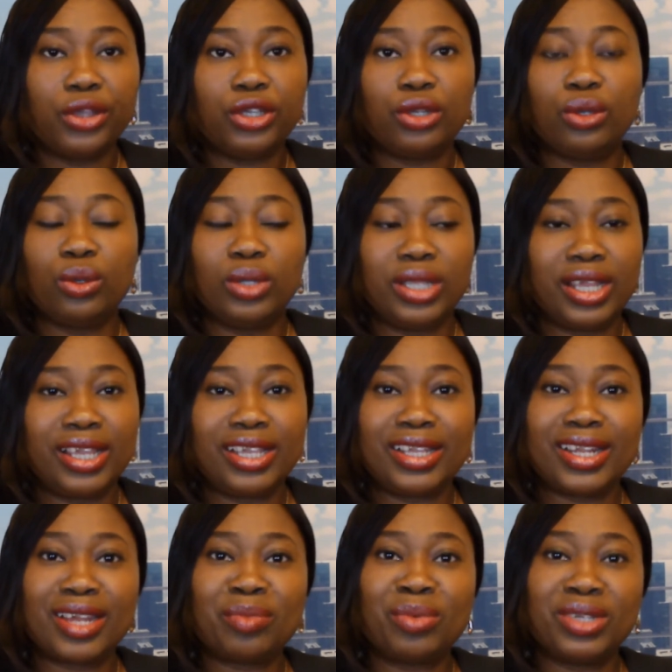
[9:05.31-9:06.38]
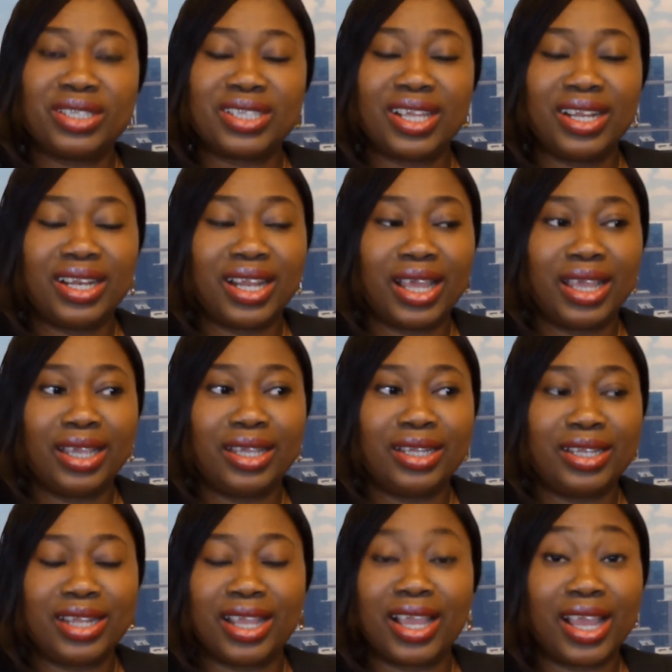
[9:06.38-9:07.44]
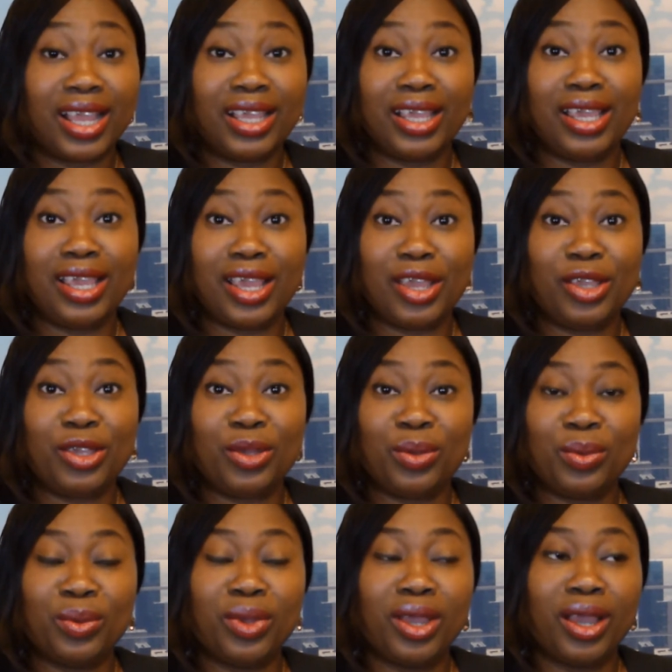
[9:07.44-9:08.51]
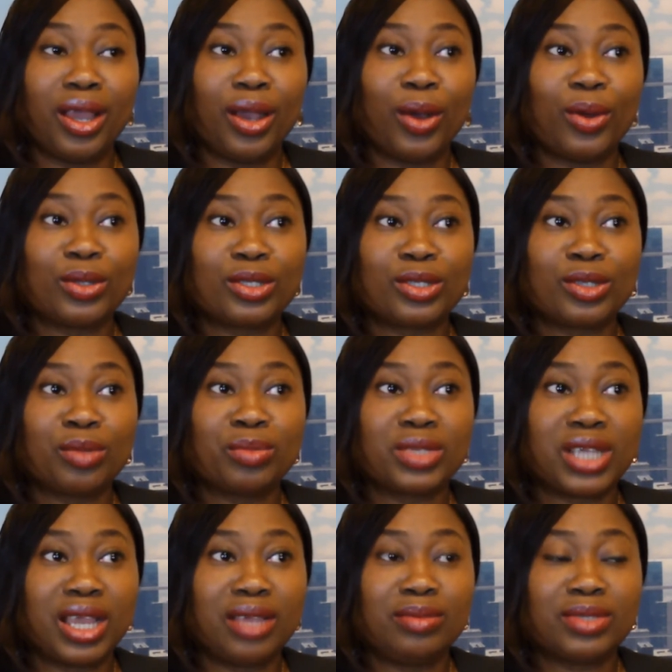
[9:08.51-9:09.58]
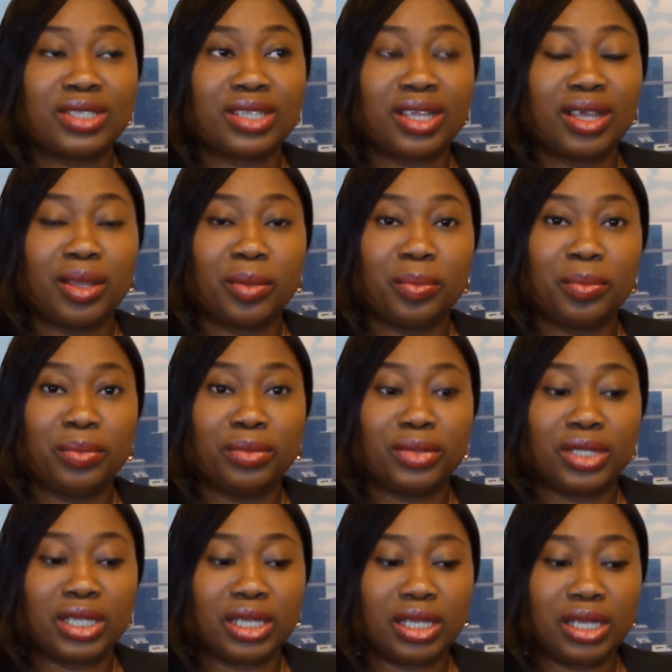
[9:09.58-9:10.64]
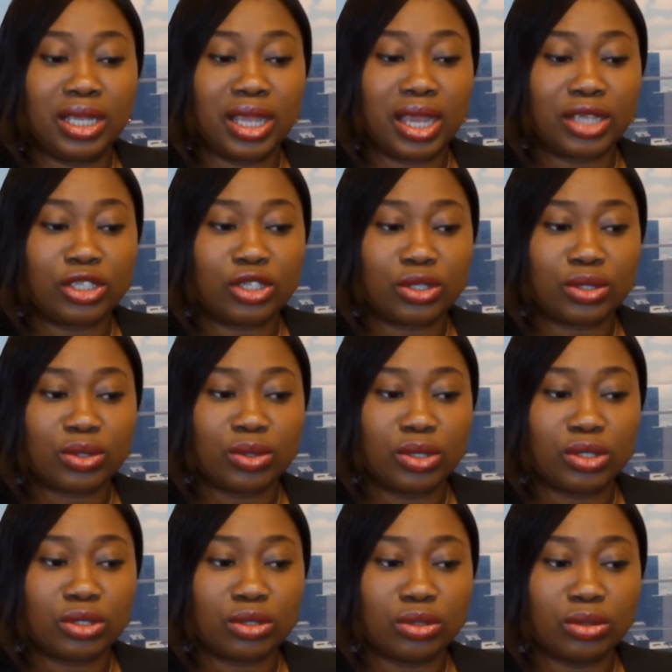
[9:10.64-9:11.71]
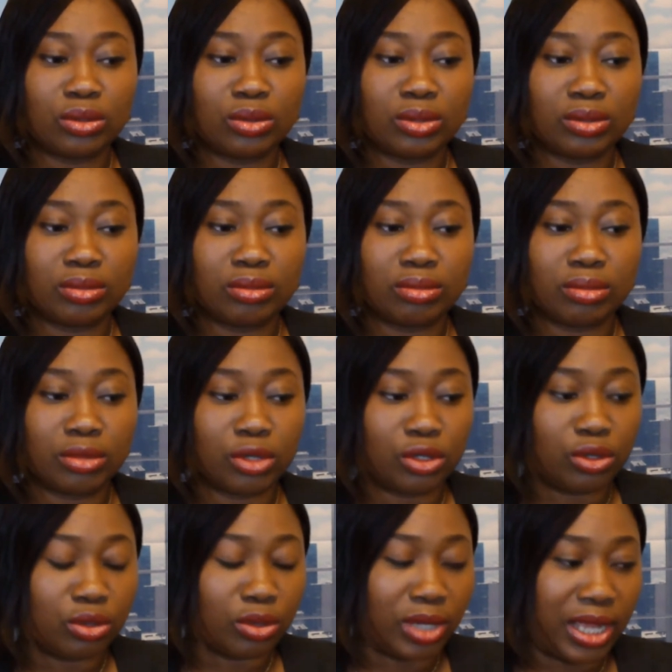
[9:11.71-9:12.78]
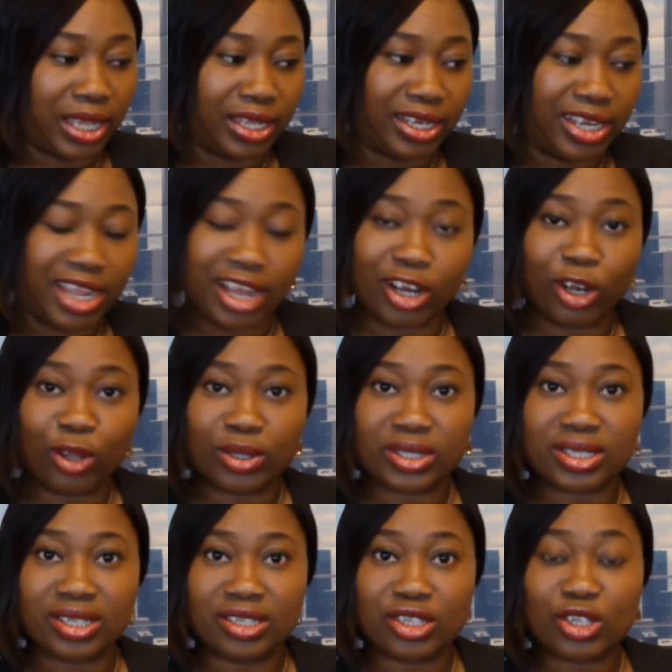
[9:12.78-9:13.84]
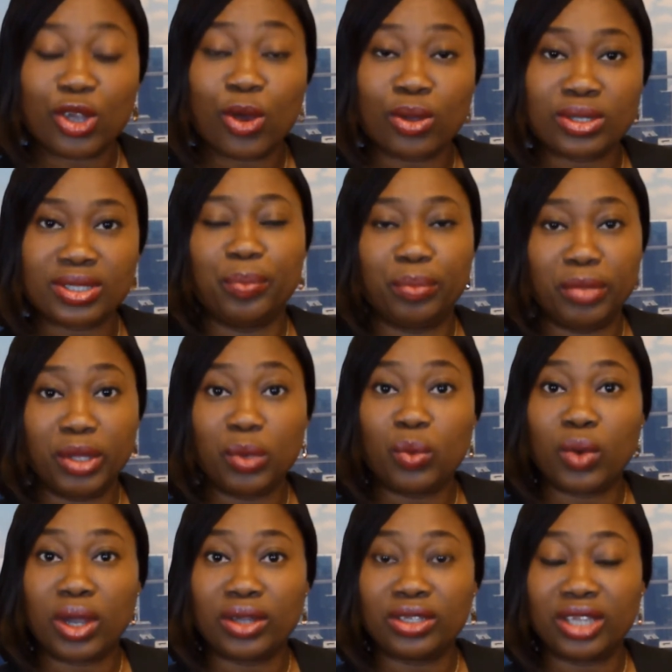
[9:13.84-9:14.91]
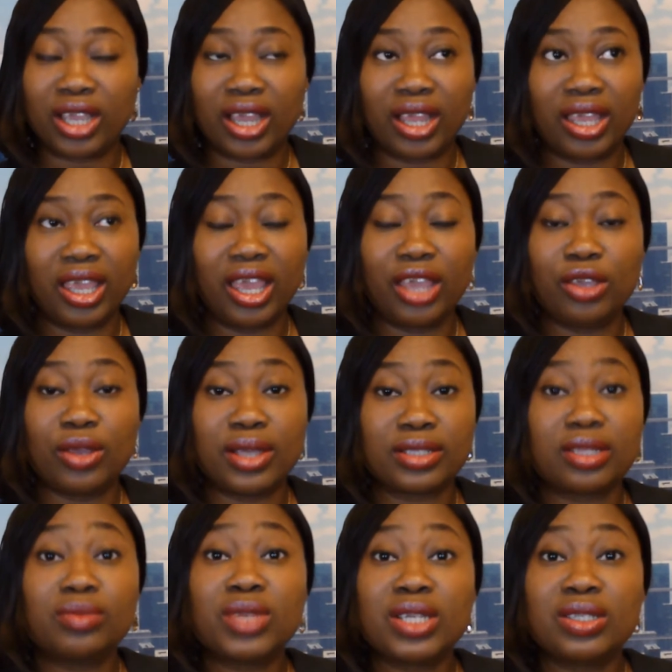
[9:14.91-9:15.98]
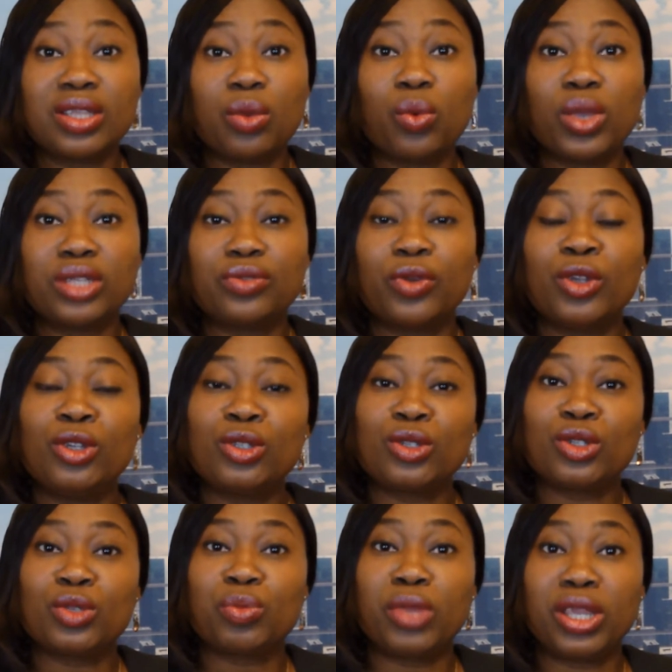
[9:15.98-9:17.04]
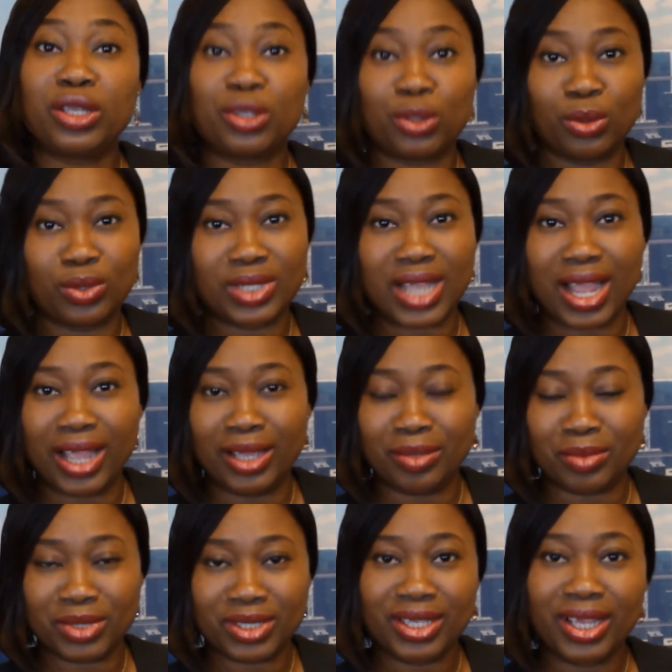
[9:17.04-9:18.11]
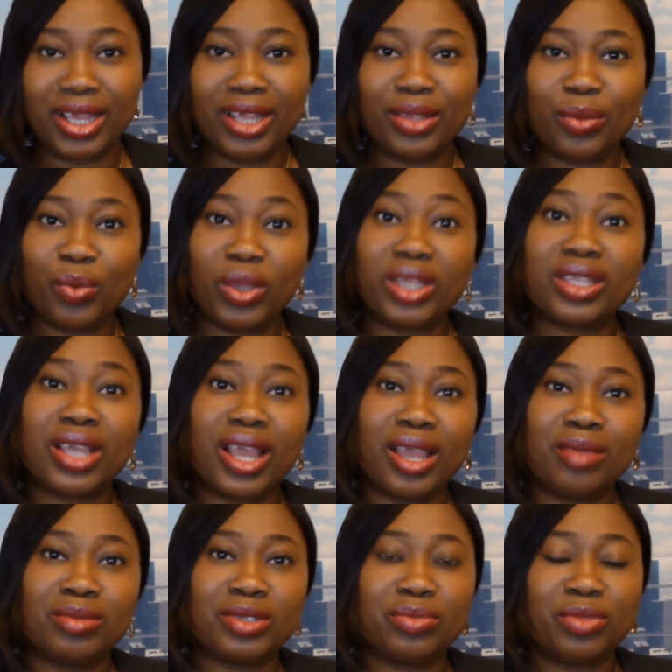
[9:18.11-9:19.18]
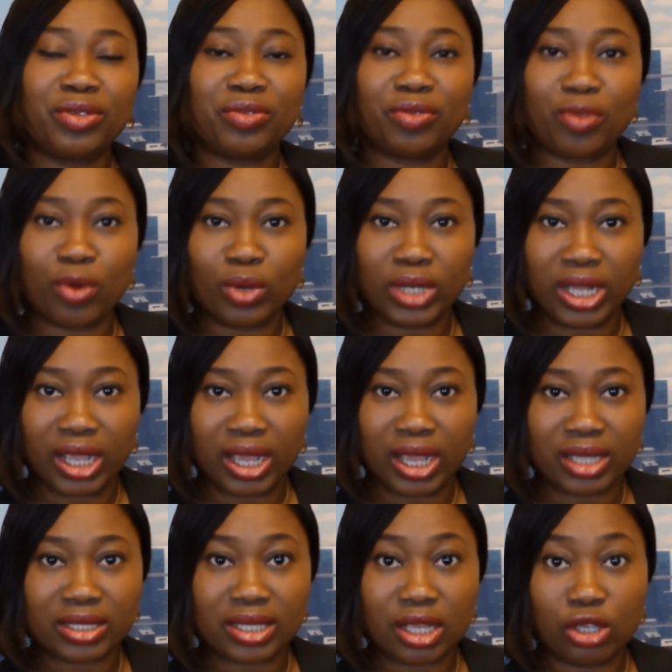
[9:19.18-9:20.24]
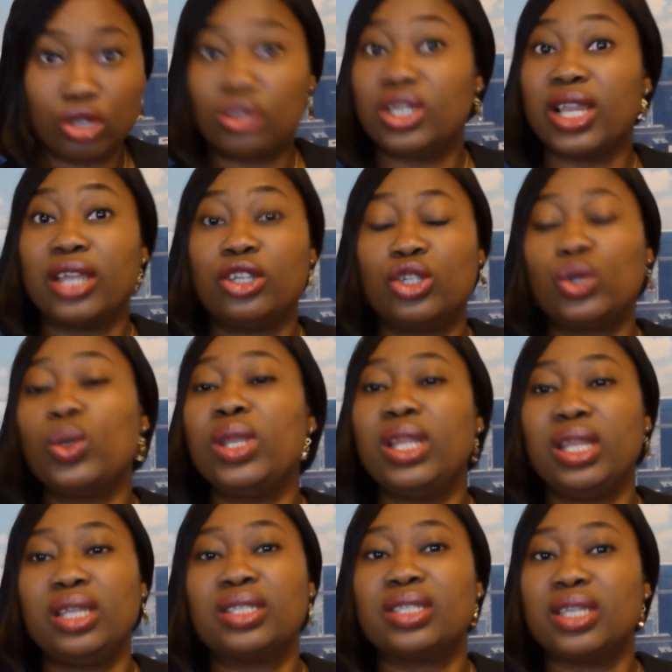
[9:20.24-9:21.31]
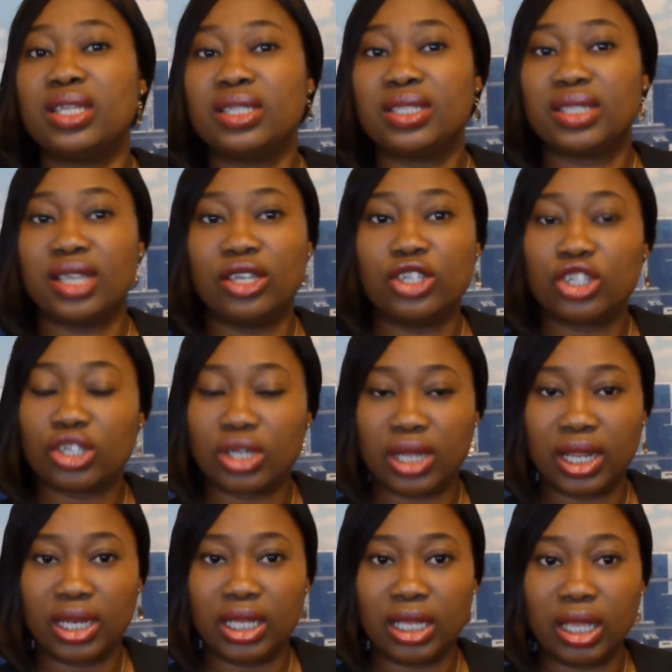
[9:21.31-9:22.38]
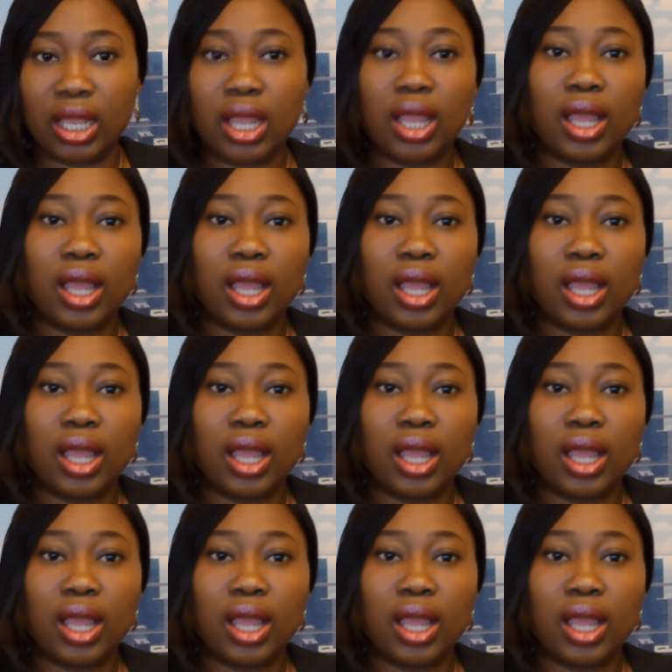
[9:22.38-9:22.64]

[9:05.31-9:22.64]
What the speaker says: They either pretend like they can't hear you, or sometimes they are just going to do like they are lost in thought. Meanwhile, they can hear you, and sometimes they wait for you to speak 2 times, 3 times before they answer you. They are doing it intentionally.